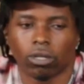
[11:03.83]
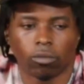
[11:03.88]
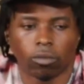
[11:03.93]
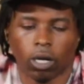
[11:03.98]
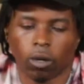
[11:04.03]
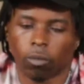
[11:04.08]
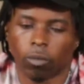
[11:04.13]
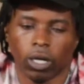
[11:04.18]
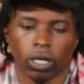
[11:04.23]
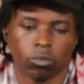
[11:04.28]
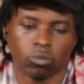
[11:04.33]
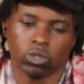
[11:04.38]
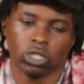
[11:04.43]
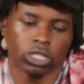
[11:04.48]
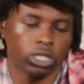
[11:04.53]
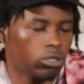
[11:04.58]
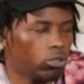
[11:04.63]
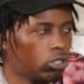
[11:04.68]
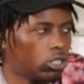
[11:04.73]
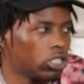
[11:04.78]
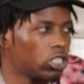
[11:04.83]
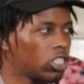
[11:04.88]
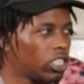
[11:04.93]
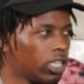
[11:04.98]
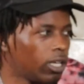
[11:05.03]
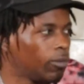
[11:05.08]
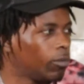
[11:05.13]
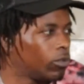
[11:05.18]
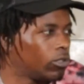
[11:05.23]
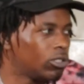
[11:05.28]
My mom, she used to
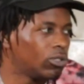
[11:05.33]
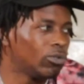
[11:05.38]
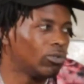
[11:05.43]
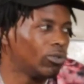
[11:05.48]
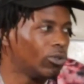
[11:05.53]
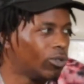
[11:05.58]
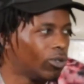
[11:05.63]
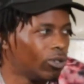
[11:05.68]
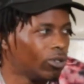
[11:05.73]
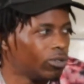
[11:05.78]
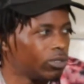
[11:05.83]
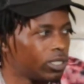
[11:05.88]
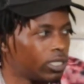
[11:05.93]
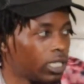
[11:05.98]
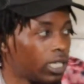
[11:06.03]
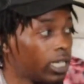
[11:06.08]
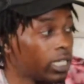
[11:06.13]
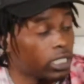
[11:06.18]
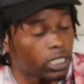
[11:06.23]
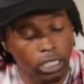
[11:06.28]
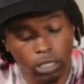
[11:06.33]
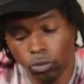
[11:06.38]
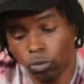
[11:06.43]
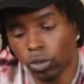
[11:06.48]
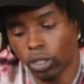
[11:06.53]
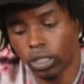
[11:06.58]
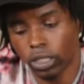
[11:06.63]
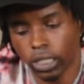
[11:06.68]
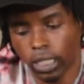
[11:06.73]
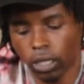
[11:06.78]
step it too, you know what I'm saying? And she
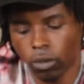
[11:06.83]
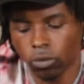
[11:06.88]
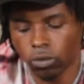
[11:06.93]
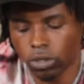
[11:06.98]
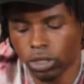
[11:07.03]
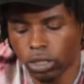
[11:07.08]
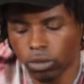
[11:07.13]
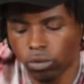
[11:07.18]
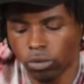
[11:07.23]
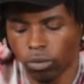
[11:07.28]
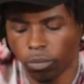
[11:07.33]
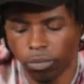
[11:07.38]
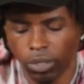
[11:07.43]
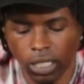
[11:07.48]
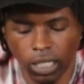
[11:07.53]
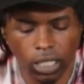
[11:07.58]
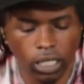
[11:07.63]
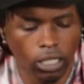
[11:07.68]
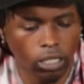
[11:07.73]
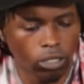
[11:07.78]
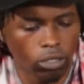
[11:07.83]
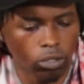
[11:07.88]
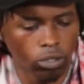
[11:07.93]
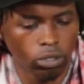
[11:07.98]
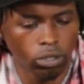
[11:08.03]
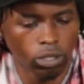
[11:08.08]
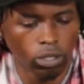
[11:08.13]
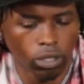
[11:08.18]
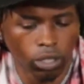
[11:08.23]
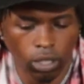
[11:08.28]
was big on,
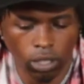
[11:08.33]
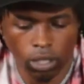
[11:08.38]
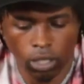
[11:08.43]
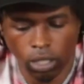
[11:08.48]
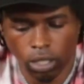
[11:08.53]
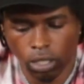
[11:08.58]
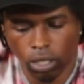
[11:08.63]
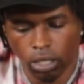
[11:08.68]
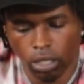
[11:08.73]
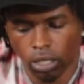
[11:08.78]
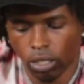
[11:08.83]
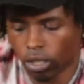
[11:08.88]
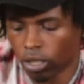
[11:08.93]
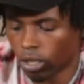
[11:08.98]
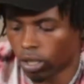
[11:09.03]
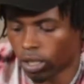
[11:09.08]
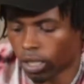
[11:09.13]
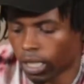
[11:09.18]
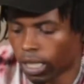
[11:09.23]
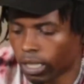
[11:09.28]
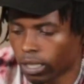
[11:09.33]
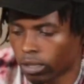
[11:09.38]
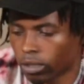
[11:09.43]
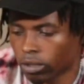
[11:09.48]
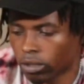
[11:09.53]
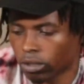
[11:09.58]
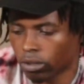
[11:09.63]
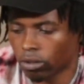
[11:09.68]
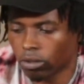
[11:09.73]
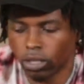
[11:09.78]
like,
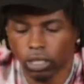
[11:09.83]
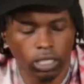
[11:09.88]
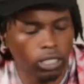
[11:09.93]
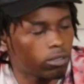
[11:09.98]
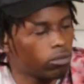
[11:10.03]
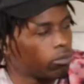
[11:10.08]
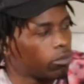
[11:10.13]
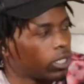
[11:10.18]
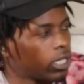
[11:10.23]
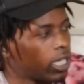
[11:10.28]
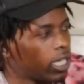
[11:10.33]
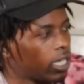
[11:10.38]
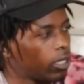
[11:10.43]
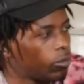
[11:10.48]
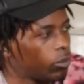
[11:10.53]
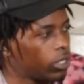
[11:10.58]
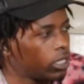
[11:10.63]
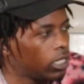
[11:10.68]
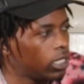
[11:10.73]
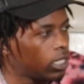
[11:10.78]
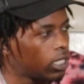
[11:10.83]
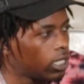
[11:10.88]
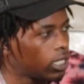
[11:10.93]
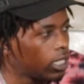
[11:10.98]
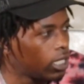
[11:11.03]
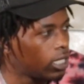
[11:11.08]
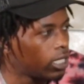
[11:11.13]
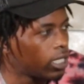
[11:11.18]
you ain't coming behind me looking any